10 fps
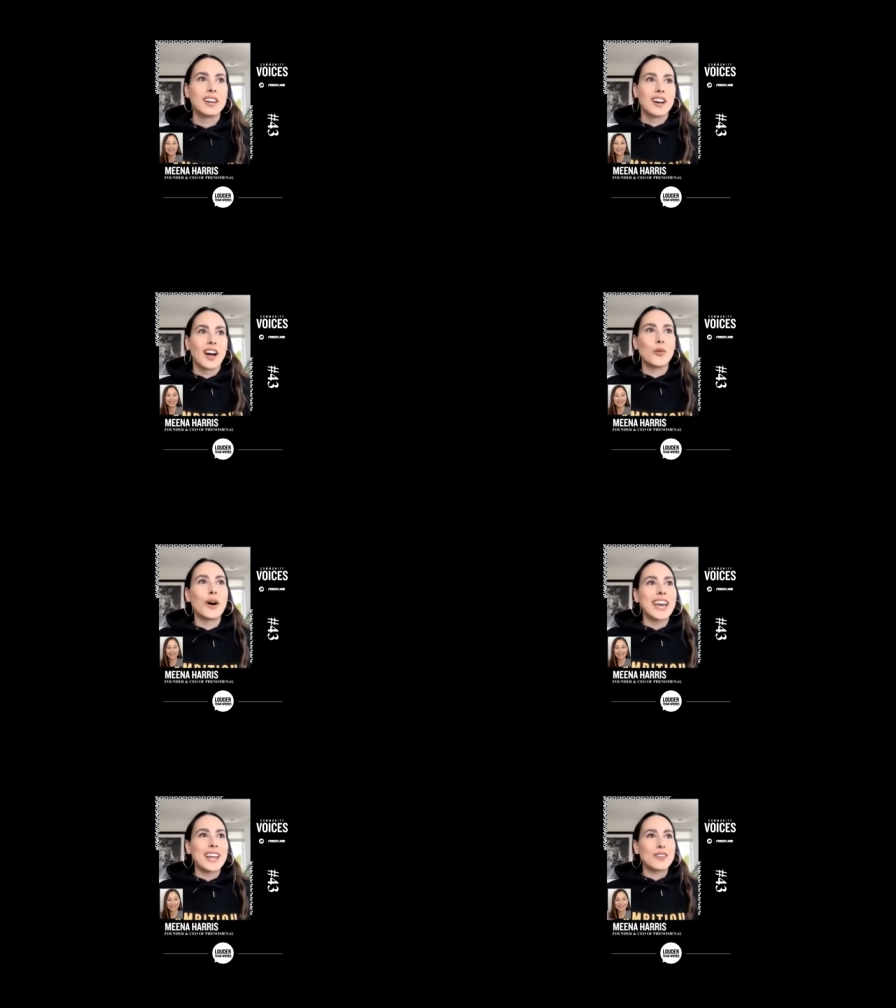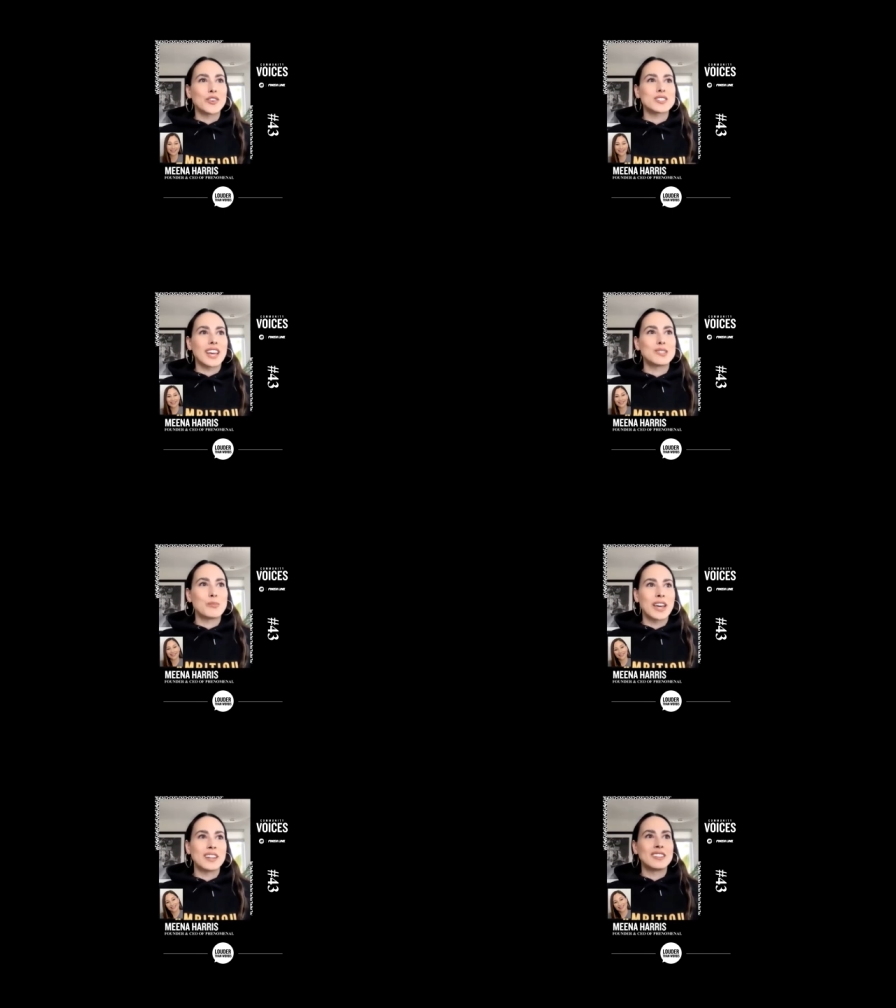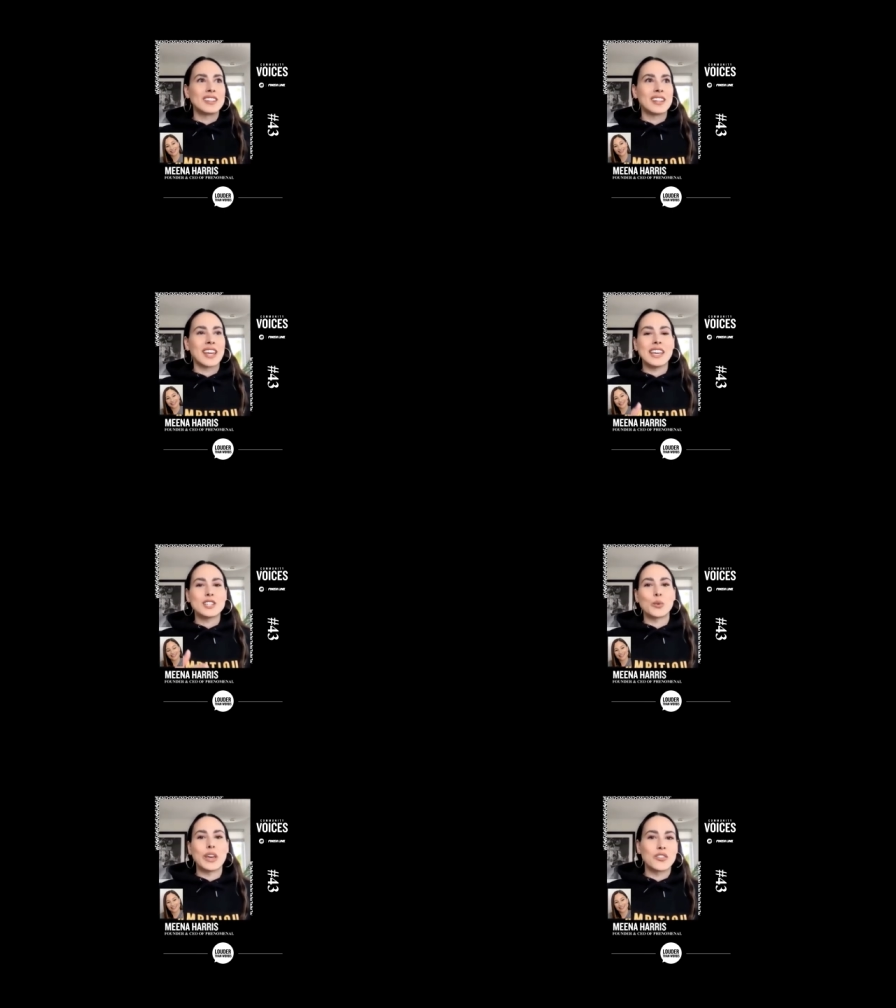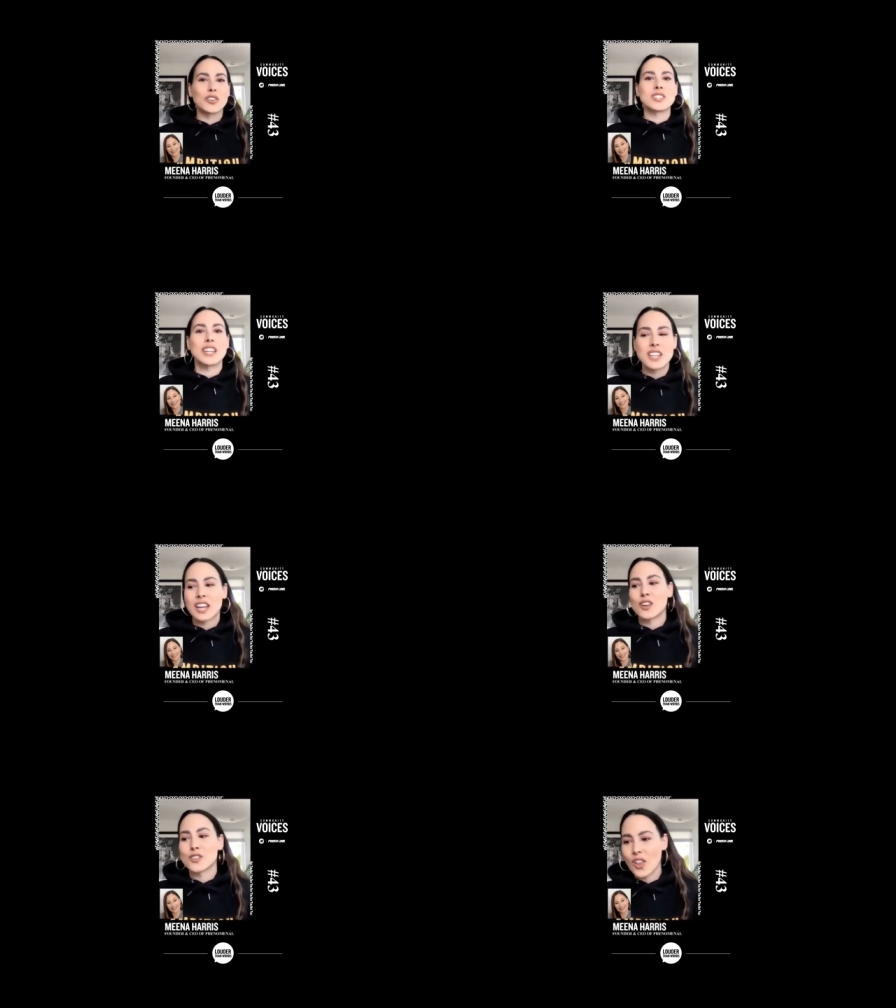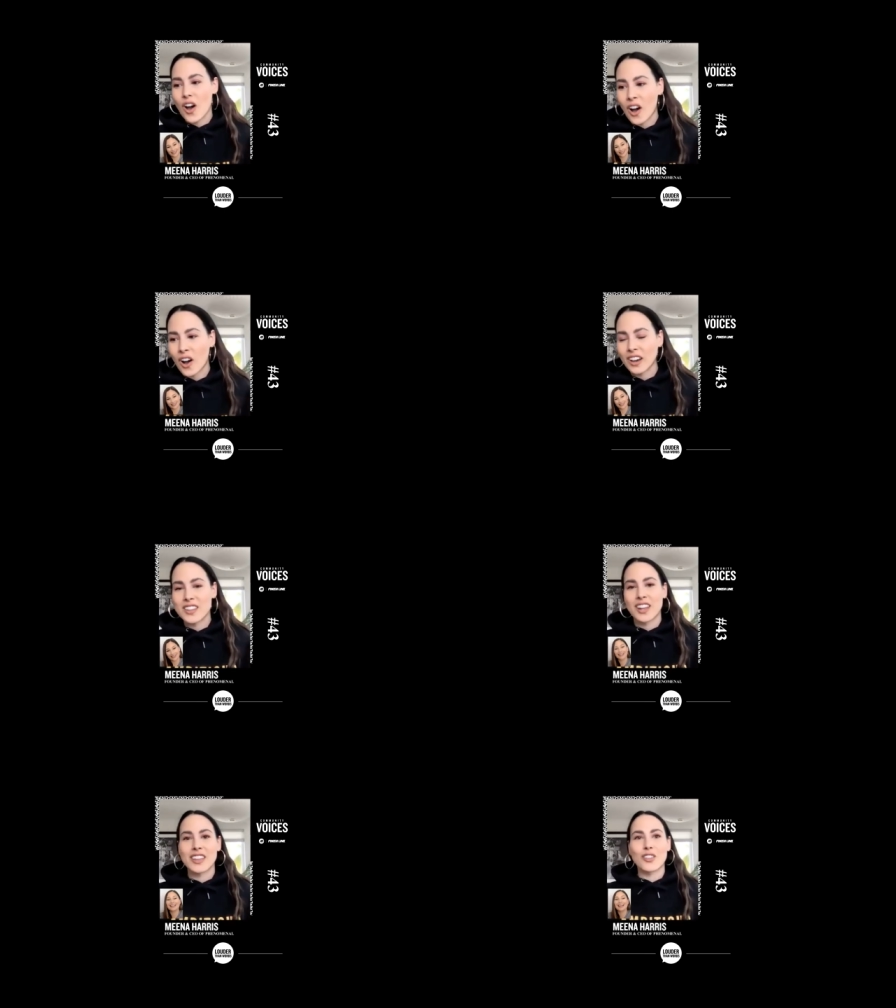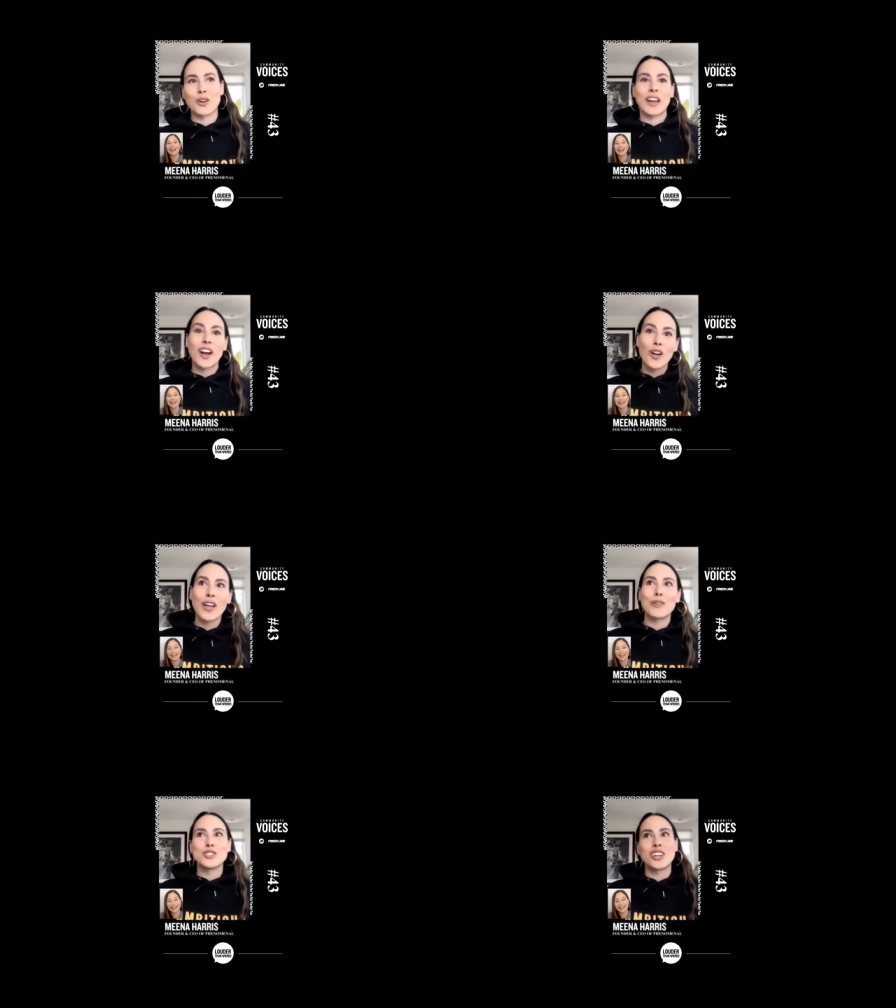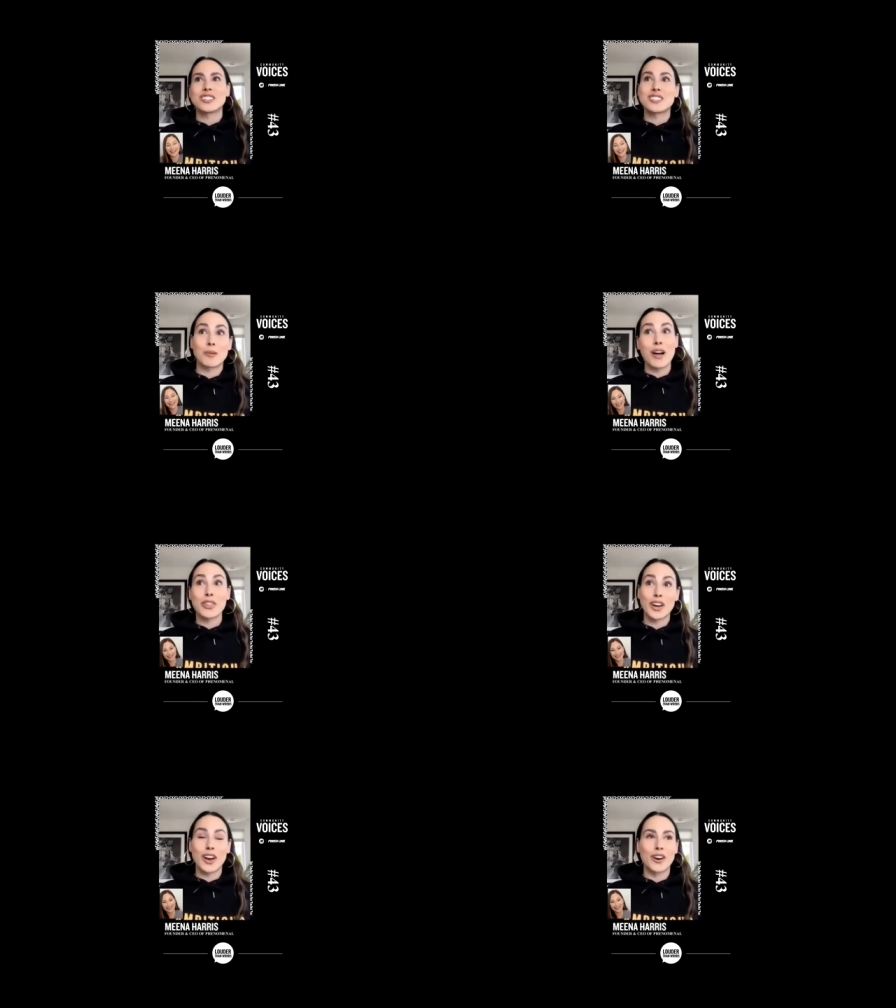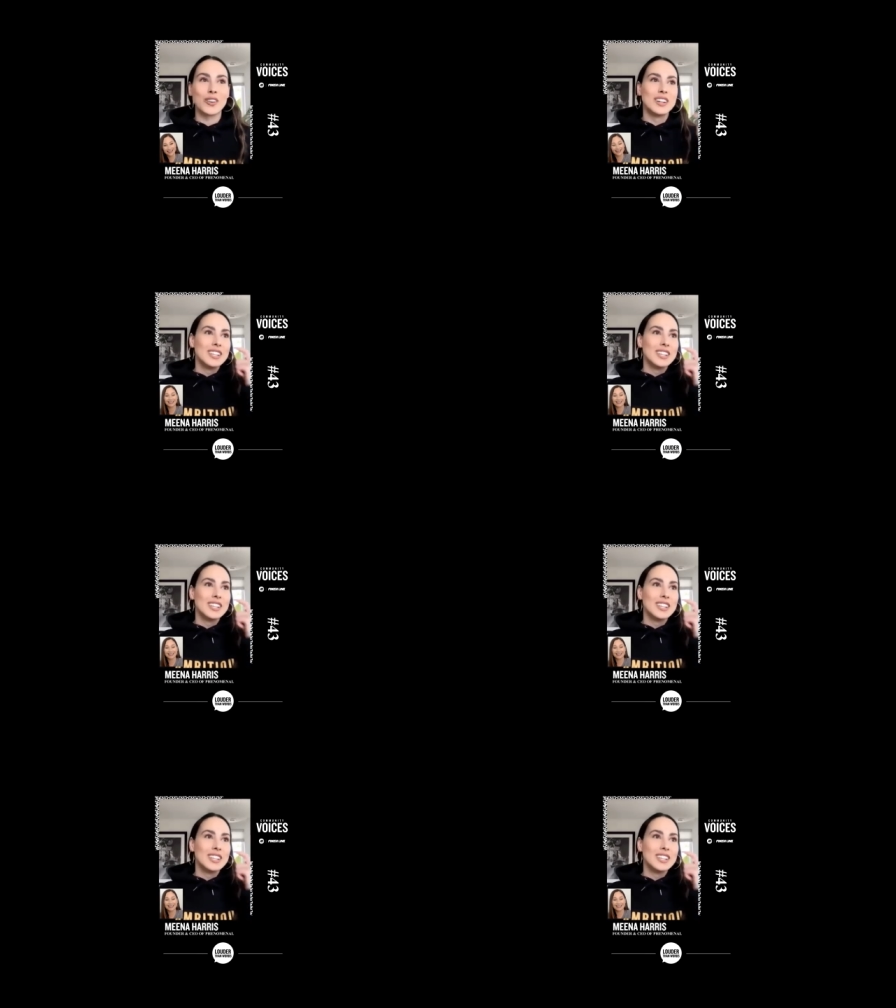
on the one hand, it feels like it's been like each week feels like ten years long. And then on the other, like, oh, that was just a month ago.